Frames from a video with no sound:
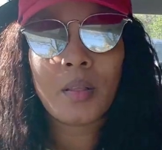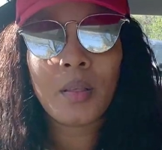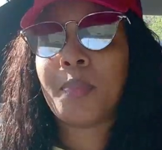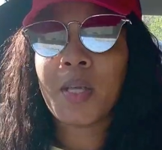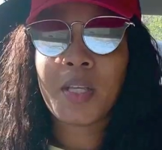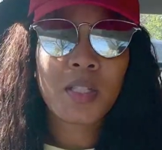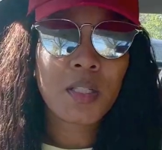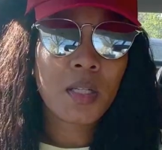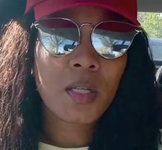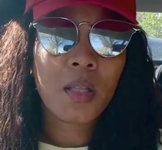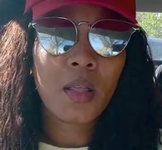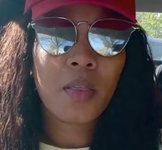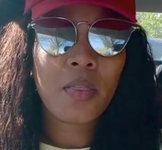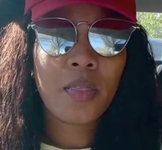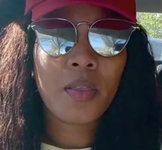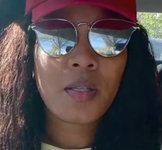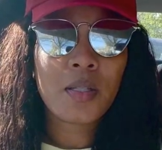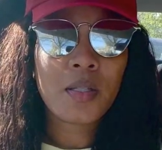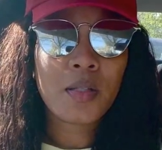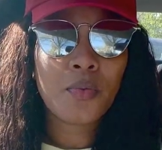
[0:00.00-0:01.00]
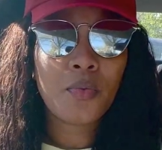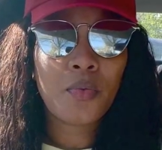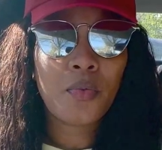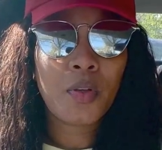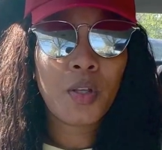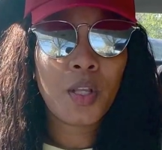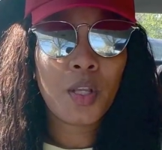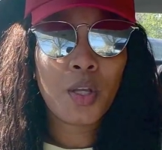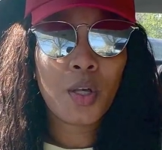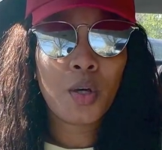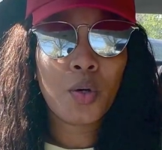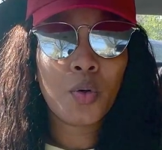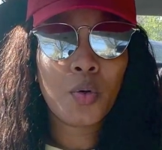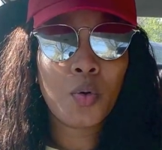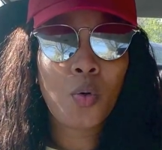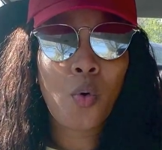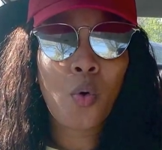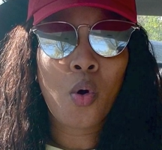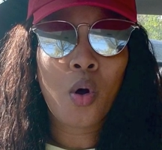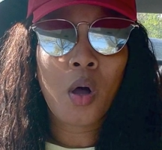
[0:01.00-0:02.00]
Basically, this
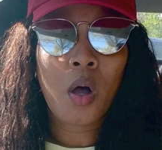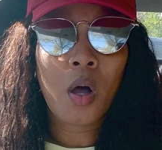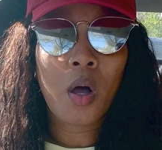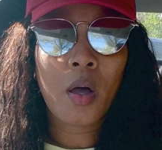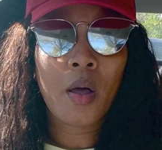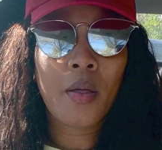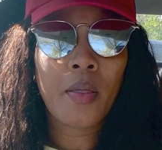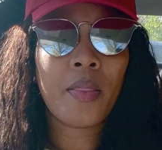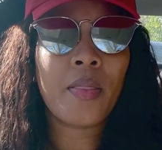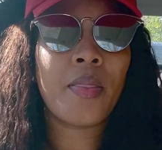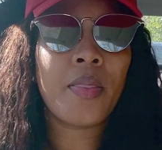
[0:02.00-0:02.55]
video or